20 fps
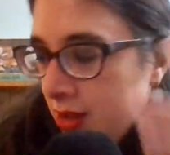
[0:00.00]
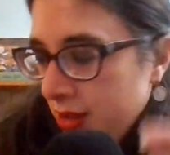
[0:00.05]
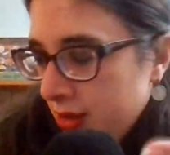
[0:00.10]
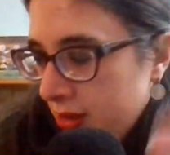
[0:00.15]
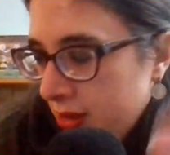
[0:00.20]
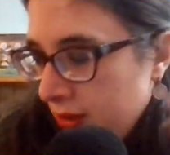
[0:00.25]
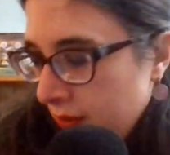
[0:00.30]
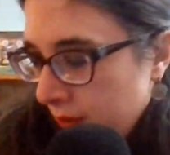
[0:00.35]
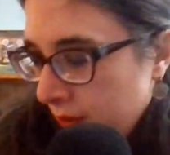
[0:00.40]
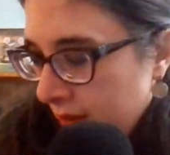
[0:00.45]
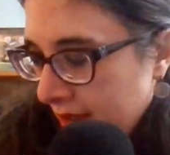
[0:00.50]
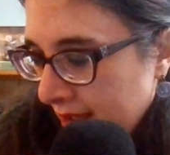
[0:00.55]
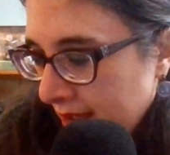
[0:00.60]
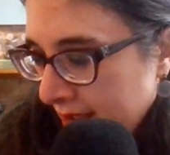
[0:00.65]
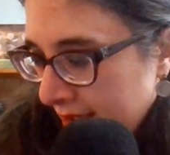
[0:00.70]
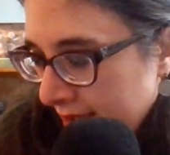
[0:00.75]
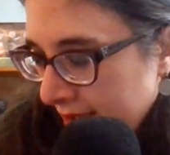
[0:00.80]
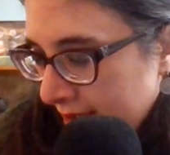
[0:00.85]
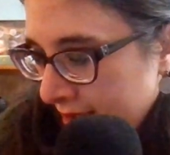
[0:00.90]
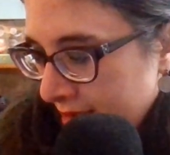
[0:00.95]
You
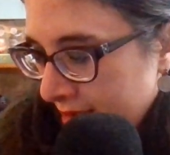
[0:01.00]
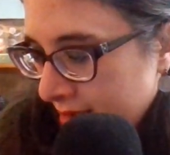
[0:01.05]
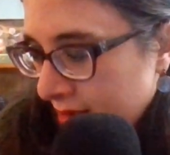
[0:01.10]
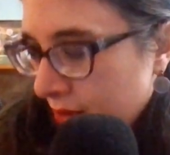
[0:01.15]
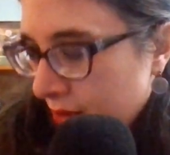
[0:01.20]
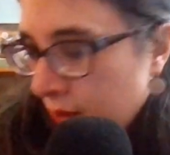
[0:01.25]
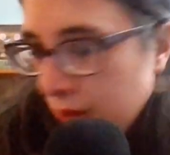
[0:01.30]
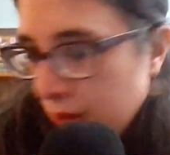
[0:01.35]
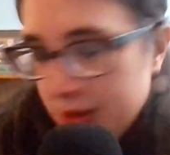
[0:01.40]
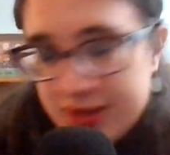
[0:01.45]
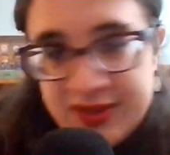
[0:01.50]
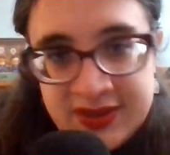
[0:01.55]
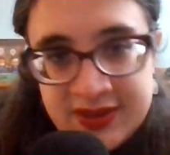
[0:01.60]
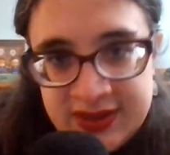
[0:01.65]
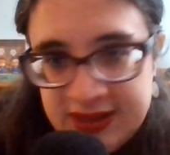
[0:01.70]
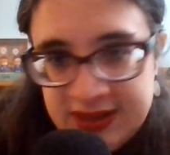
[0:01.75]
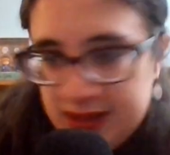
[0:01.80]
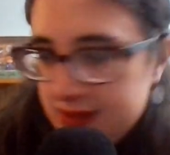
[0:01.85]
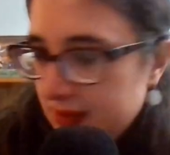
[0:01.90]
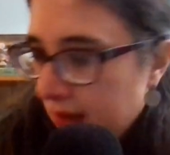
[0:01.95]
can coarse
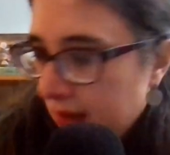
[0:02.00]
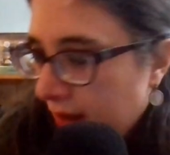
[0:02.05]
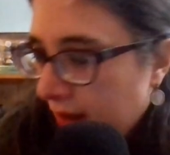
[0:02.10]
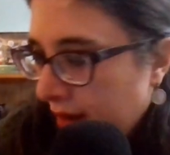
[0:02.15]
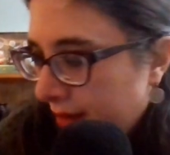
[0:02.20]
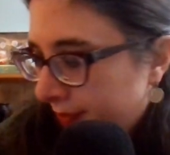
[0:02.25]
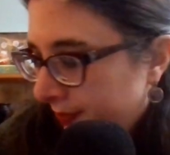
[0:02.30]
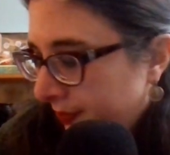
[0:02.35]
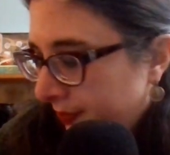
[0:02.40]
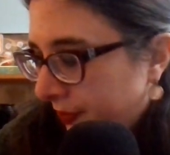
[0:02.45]
sea salt,